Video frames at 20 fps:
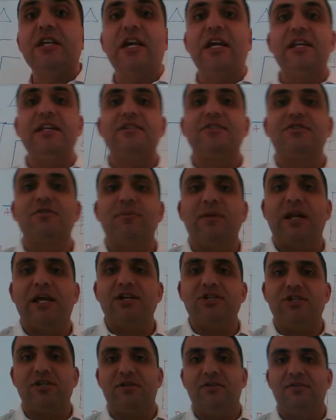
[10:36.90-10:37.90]
any
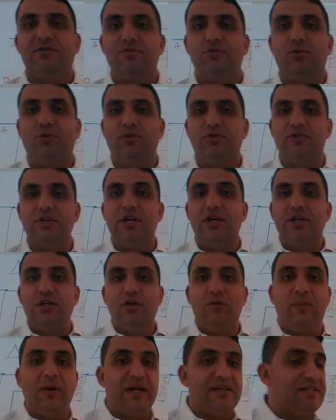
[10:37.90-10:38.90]
simulation tools, you
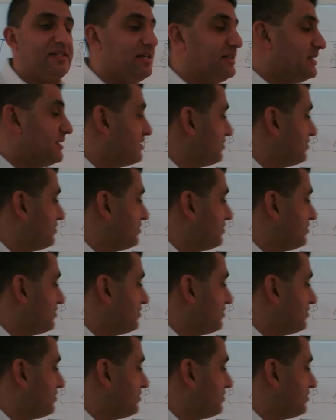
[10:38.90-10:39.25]
might see this